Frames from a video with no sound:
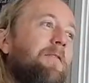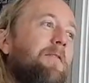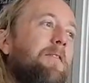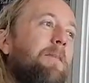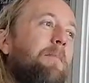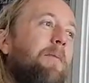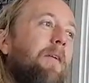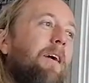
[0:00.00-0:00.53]

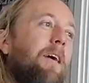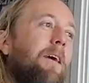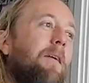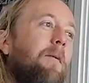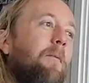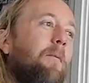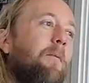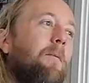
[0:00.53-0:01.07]
to
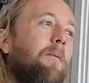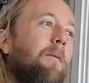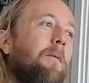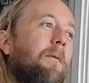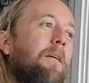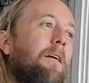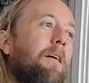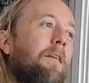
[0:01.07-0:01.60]
playing
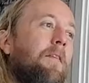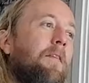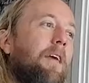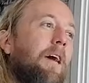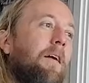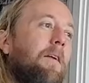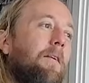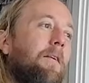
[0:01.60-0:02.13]

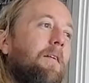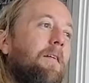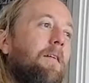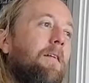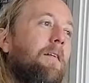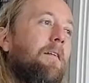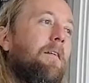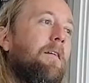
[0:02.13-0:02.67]
the
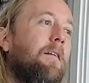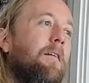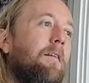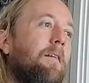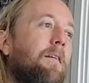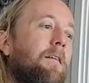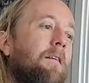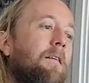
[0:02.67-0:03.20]

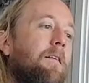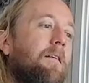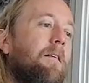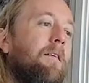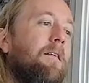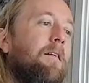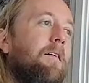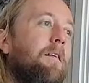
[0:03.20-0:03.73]

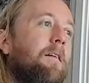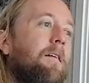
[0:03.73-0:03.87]
L.